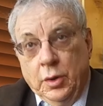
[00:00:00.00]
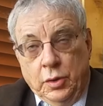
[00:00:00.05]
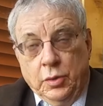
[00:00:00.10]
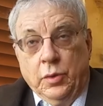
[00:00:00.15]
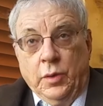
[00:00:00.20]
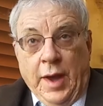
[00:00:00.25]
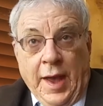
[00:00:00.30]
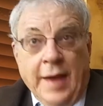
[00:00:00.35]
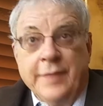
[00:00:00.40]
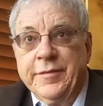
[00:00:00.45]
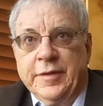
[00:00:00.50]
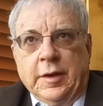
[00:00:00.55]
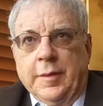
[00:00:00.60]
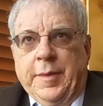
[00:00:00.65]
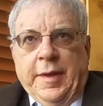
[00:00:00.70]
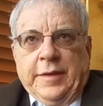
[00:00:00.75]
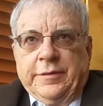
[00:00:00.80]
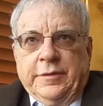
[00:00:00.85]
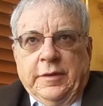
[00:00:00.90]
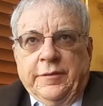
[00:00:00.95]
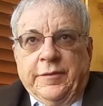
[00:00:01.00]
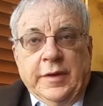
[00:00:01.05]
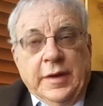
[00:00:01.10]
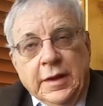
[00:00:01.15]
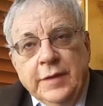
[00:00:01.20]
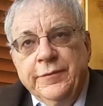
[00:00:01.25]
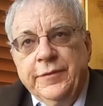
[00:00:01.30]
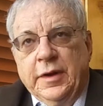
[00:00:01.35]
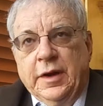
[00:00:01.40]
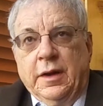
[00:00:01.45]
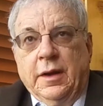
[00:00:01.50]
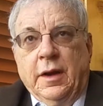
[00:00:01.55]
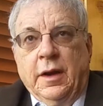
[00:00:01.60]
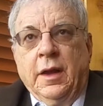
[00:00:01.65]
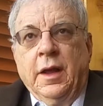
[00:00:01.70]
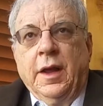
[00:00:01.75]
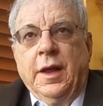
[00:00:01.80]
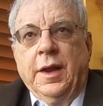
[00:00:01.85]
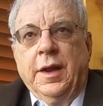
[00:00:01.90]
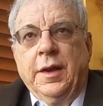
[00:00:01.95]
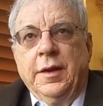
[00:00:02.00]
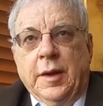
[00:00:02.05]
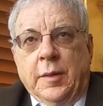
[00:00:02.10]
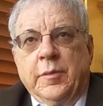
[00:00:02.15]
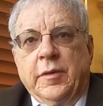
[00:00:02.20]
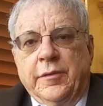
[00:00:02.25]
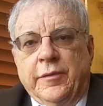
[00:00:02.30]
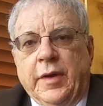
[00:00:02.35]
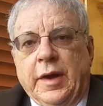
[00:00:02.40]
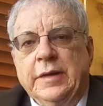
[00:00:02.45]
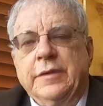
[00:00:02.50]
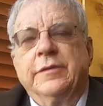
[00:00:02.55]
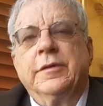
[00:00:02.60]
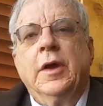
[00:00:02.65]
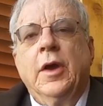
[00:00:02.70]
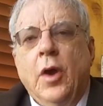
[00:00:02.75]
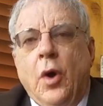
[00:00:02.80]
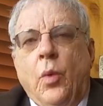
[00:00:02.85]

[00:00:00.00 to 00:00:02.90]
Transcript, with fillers: who have the capacity for an infinite number of rights.